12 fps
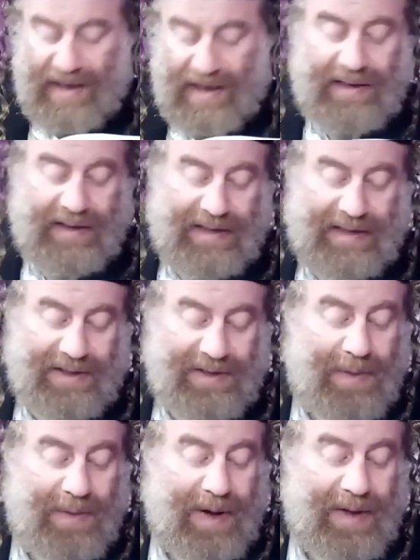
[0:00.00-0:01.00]
uh, as you
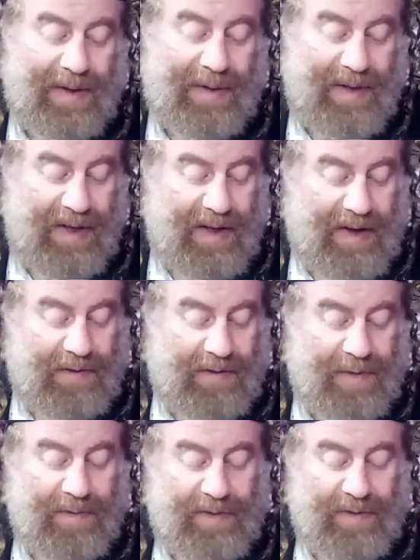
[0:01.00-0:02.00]
saw by
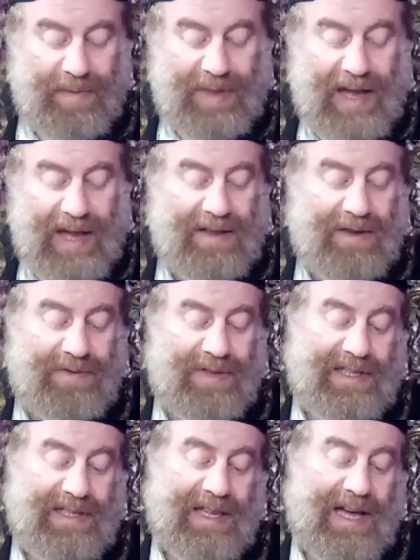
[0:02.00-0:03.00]
from from the end of
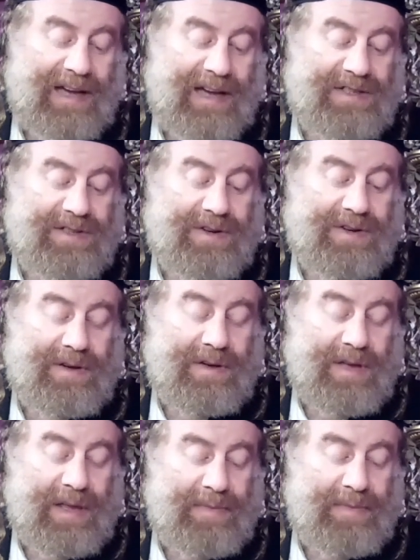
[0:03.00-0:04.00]
this halacha, so
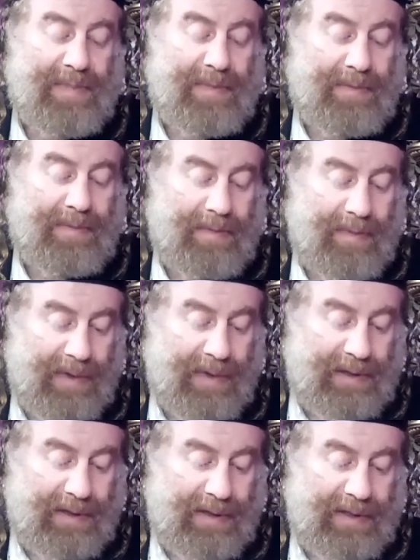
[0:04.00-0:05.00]
in
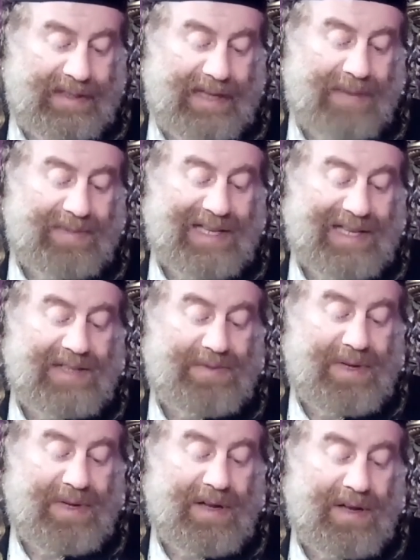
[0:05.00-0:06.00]
in in some sense
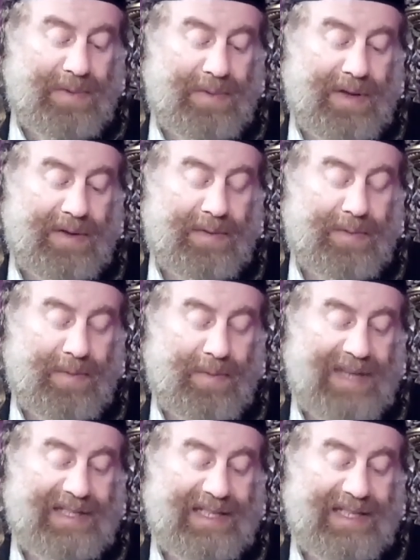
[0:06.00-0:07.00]
we we, we
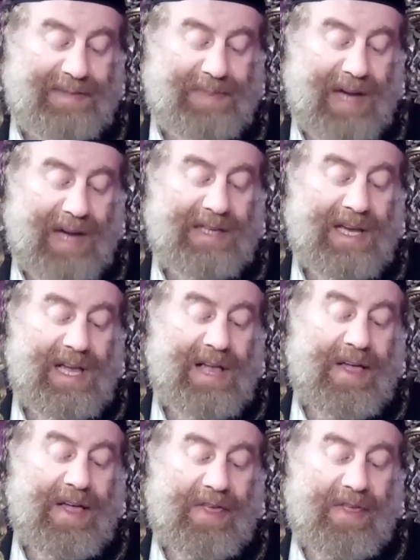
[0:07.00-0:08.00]
must respect
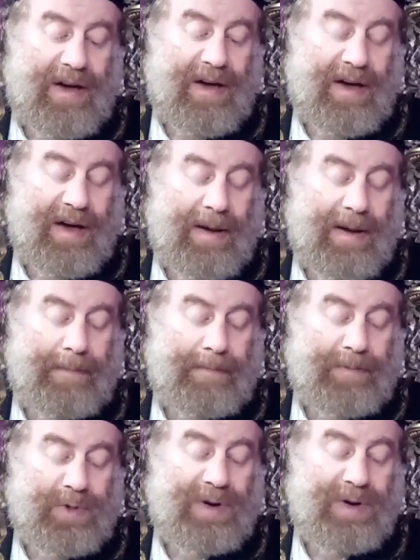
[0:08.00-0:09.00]

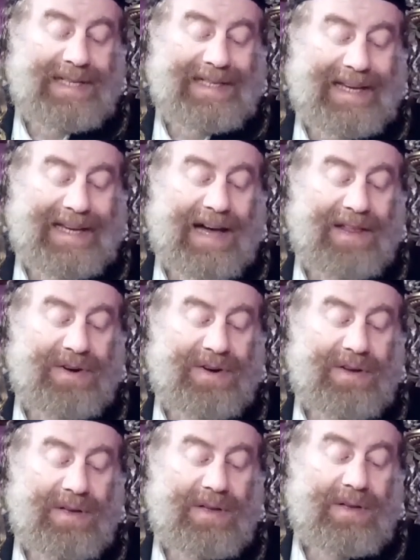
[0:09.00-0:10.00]
um, Torah's
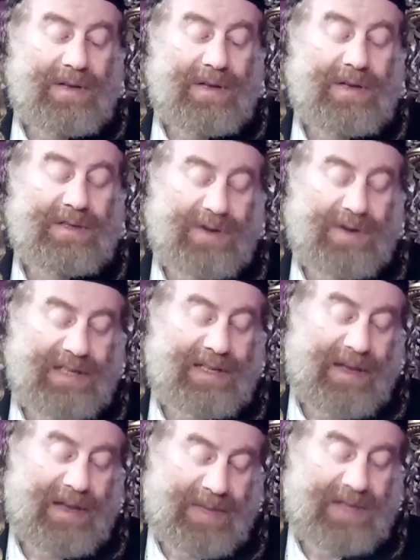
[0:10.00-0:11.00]
color, uh, Torah's.
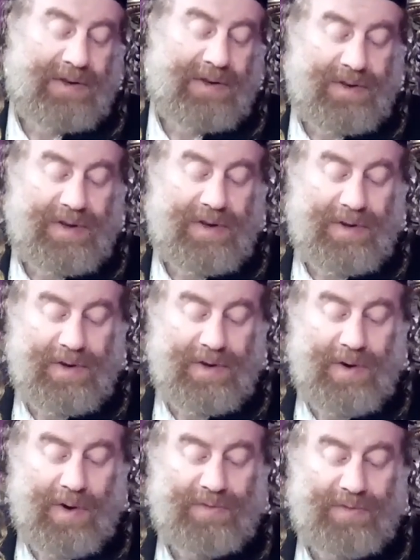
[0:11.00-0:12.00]
I mean, your you,
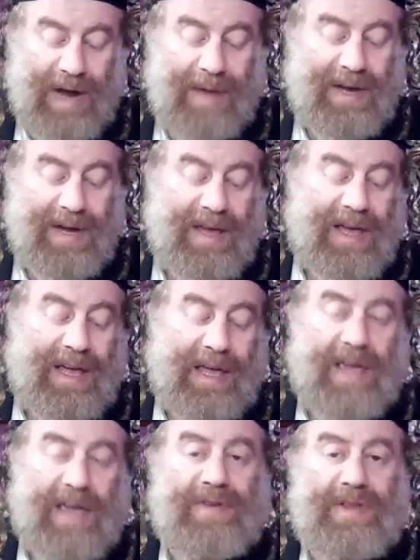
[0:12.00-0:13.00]
your own rabbi
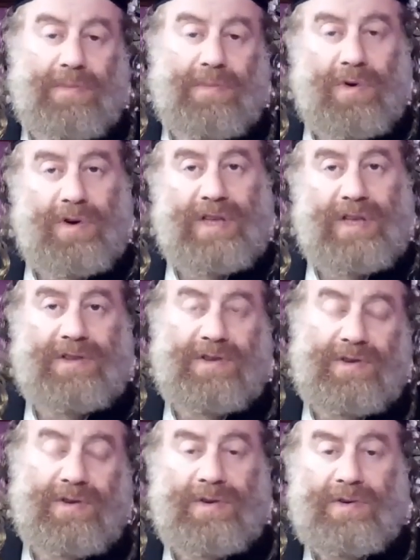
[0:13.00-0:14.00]
even more that
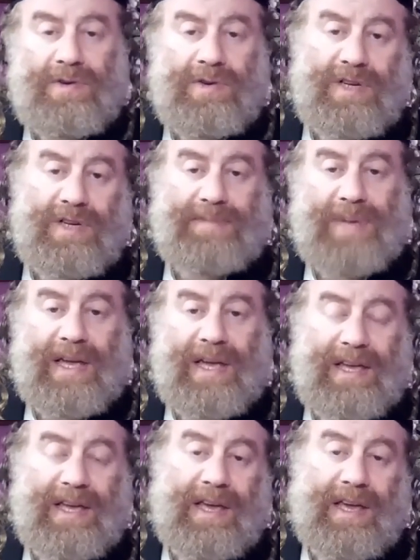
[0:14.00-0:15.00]
you you you respect
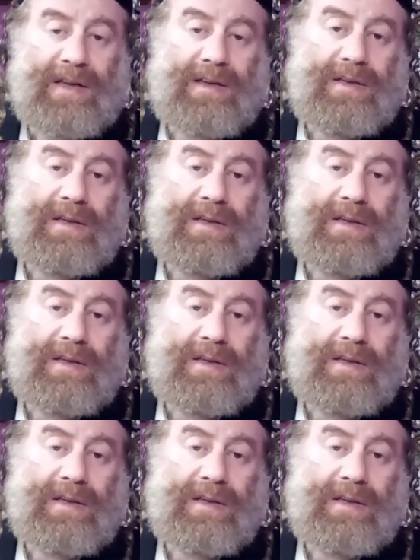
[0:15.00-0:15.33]
a king,